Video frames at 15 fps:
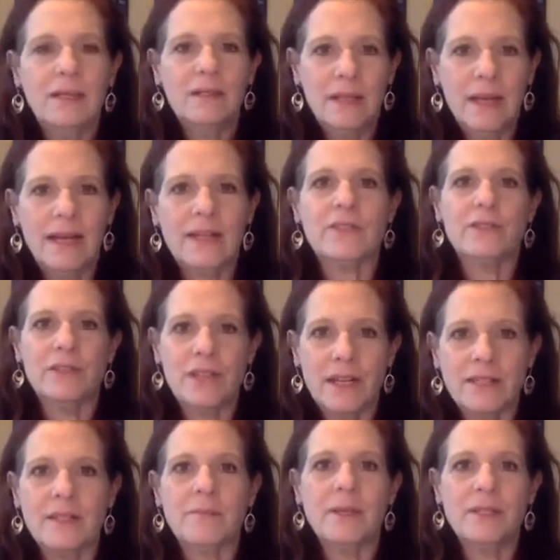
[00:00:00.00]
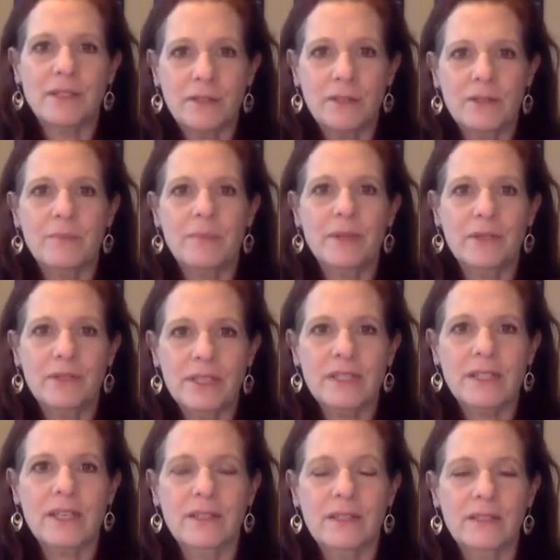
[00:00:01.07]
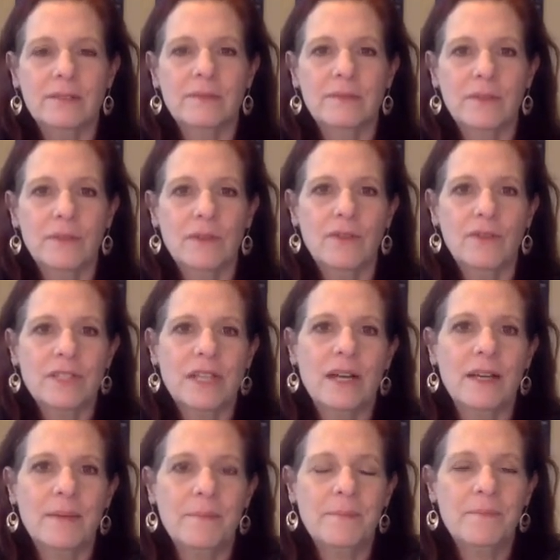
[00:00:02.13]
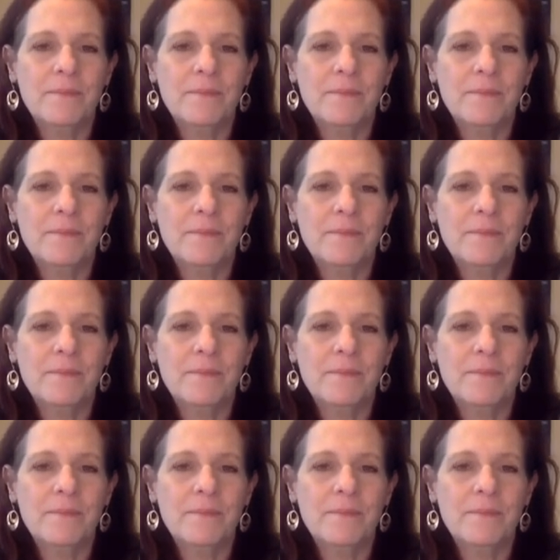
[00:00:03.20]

exercise the muscle or build the skill over time.